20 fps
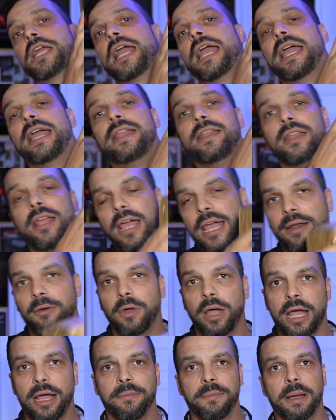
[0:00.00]
And I'm
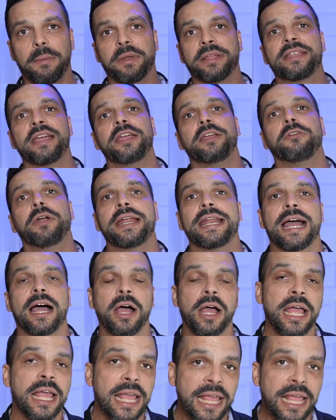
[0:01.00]
going to tell you right now,